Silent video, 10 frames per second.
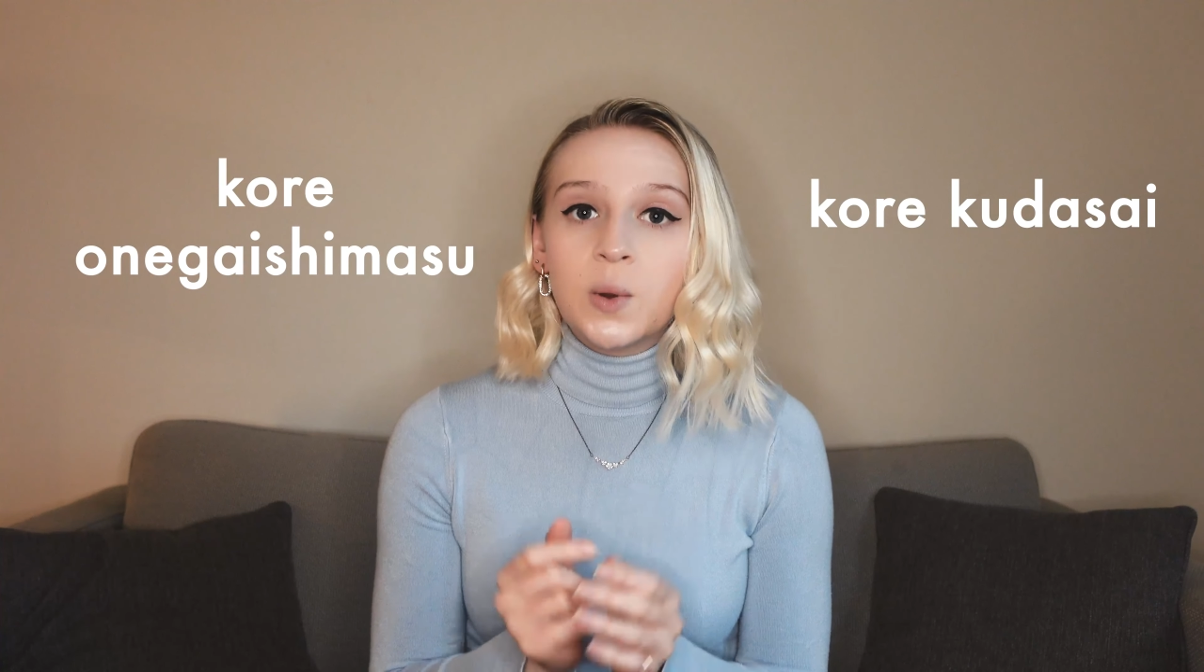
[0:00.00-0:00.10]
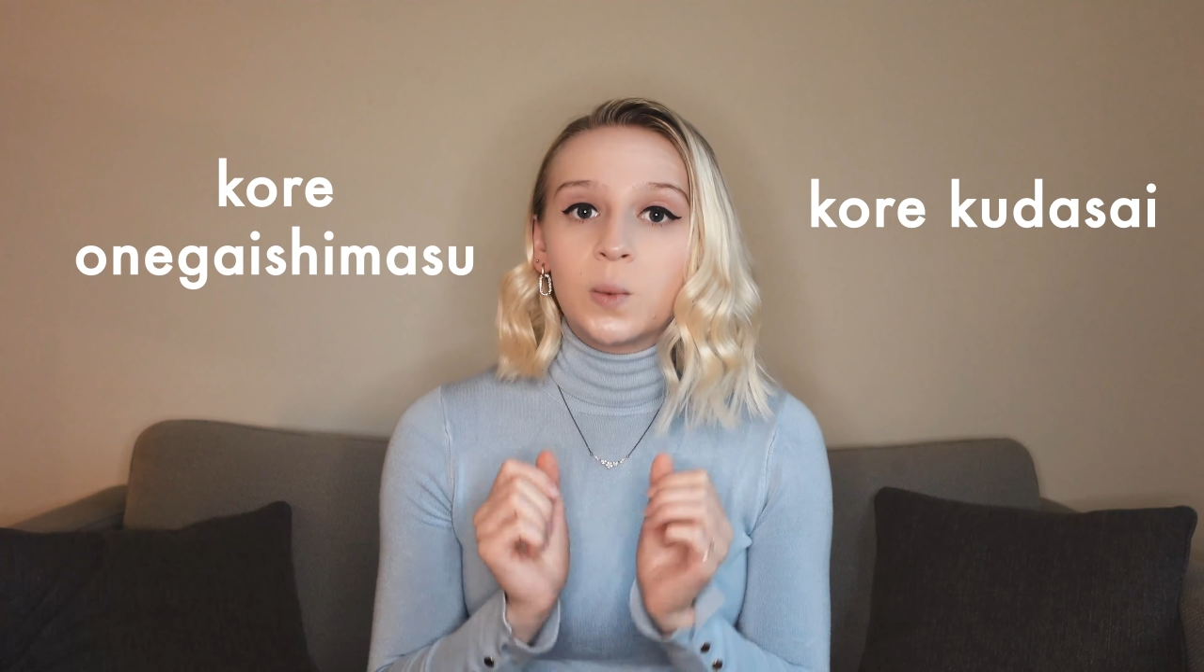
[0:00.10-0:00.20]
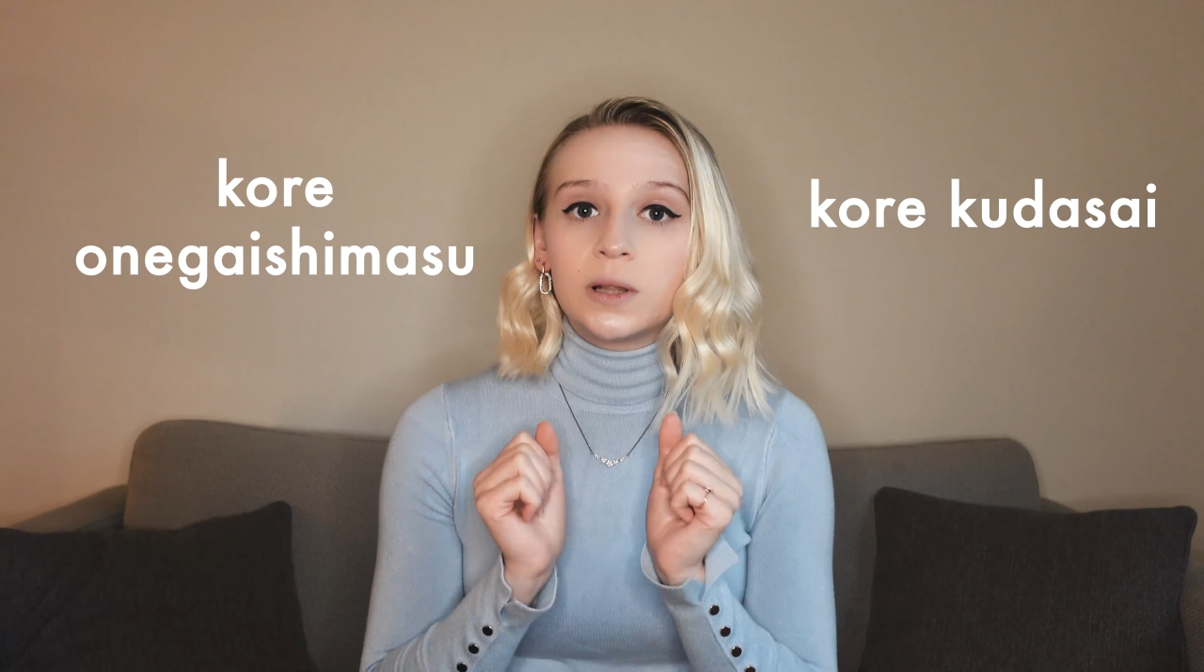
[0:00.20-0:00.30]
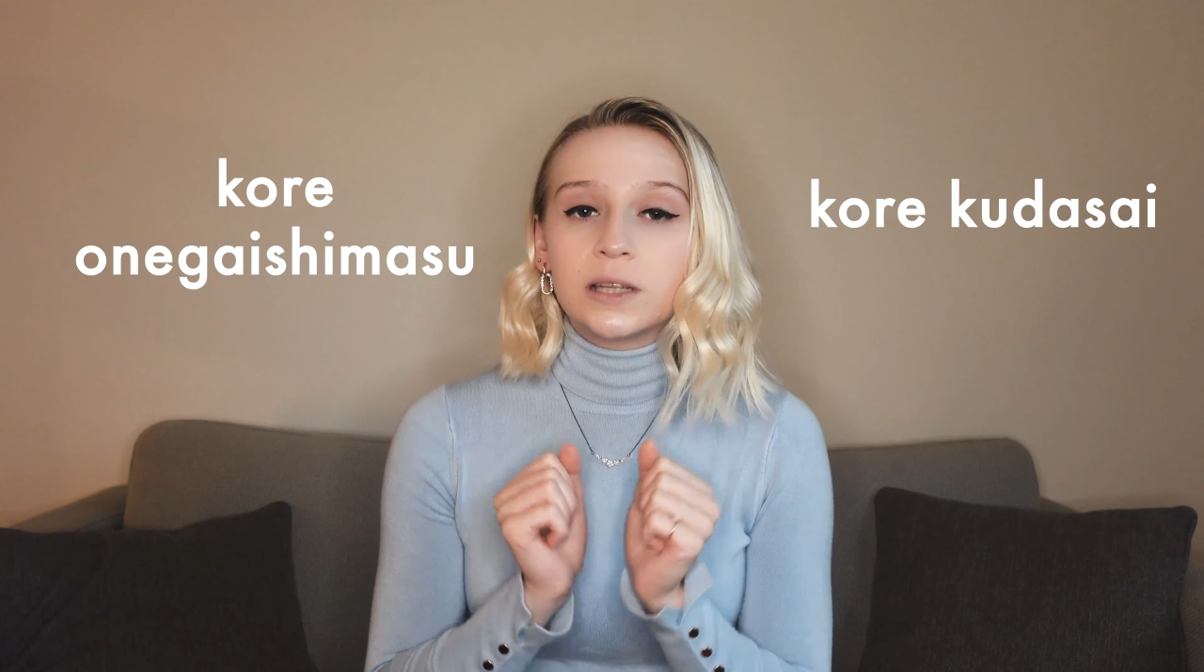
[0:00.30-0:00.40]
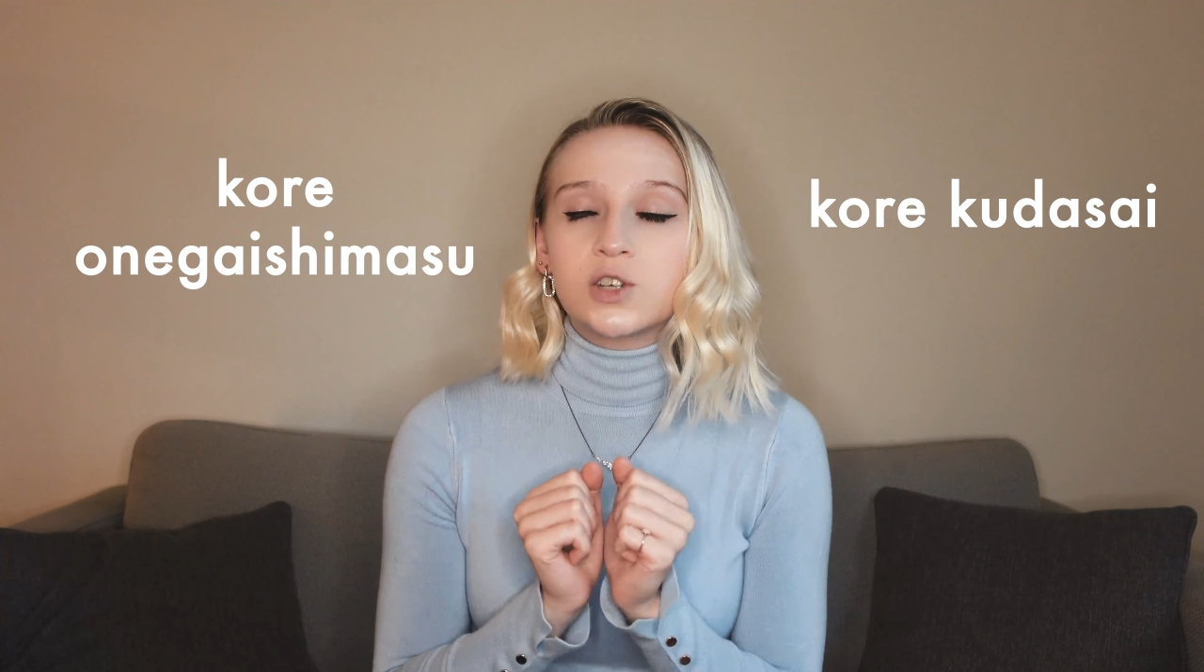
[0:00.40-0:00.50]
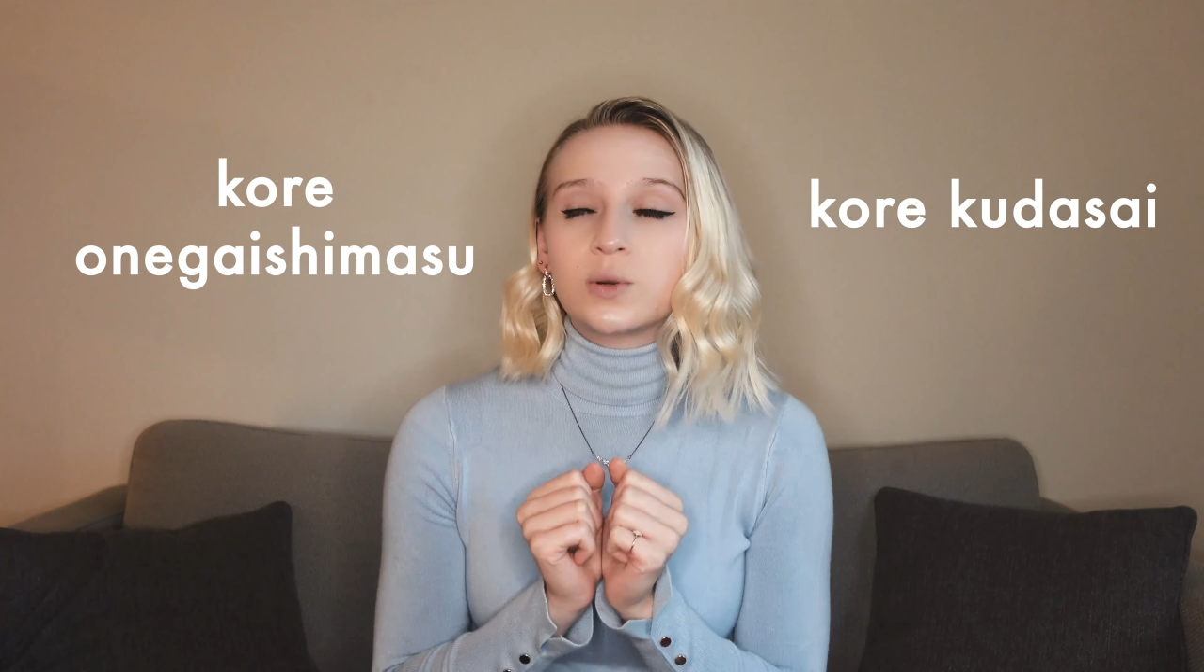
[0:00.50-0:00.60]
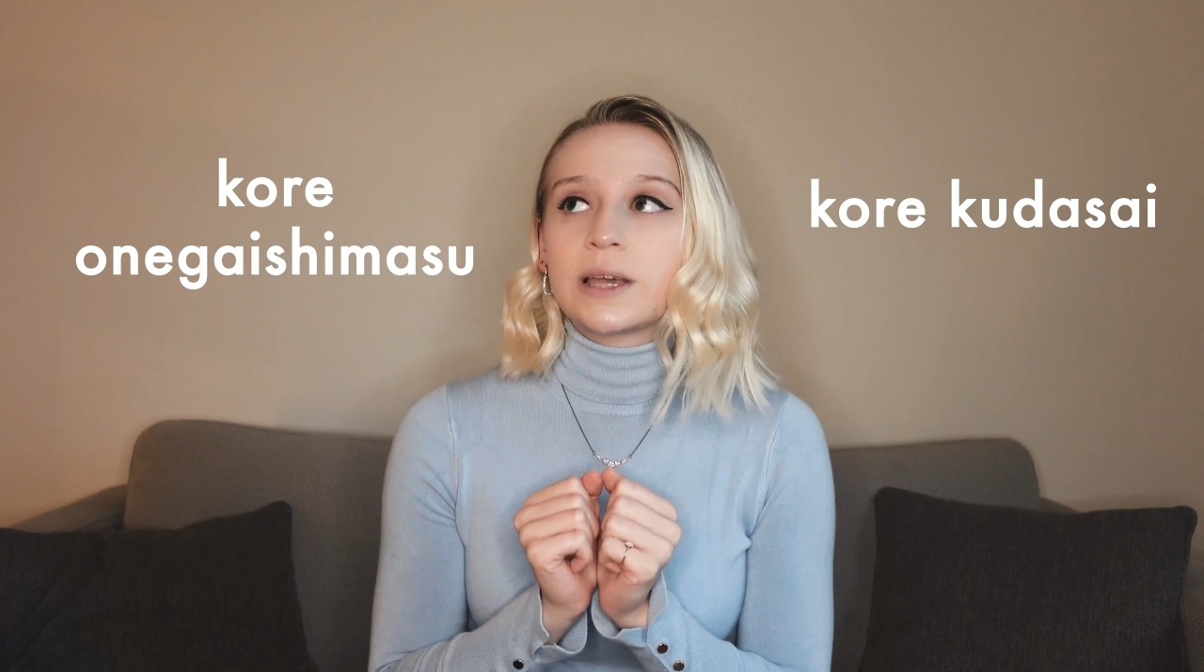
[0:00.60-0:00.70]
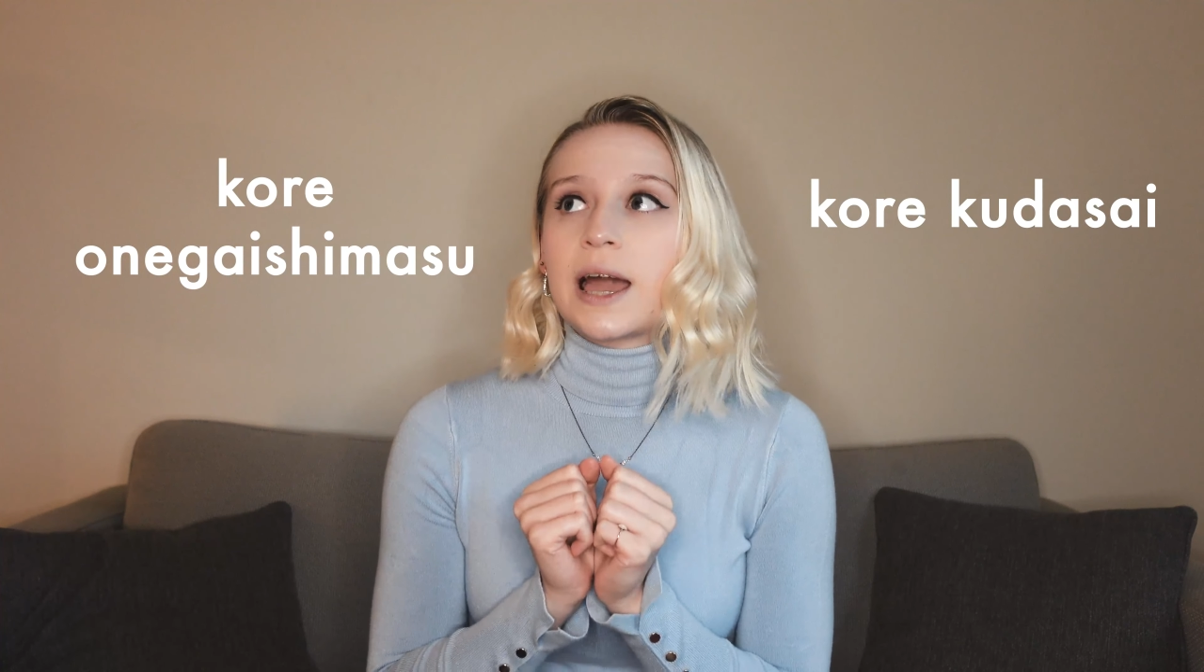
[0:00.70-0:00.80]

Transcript: will literally